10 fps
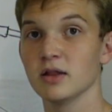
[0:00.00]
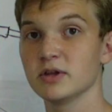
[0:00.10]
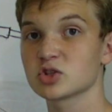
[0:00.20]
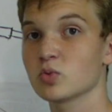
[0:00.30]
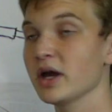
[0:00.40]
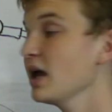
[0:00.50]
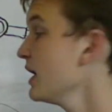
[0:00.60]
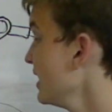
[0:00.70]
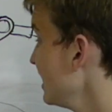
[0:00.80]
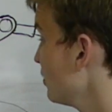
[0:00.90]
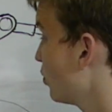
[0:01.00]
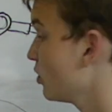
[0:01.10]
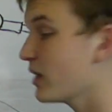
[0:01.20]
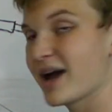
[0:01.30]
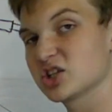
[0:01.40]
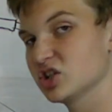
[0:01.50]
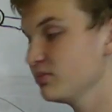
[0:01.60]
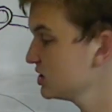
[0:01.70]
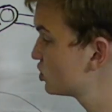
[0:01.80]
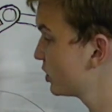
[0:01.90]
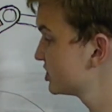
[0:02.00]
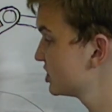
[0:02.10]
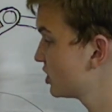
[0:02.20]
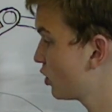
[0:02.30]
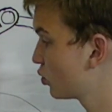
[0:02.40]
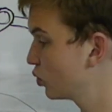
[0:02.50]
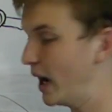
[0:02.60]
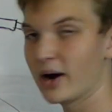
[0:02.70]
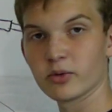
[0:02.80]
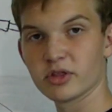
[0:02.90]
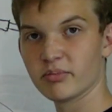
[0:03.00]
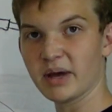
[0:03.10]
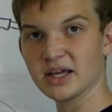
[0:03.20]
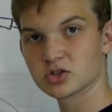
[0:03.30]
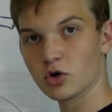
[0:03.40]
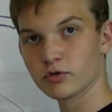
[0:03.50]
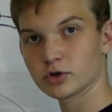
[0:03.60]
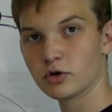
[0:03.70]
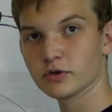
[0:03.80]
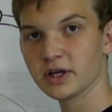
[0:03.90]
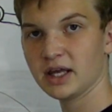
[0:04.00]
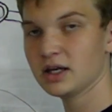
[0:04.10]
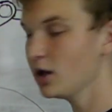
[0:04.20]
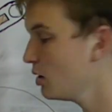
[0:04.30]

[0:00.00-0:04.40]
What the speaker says: This way, it won't actually be twisted around the base over and over again,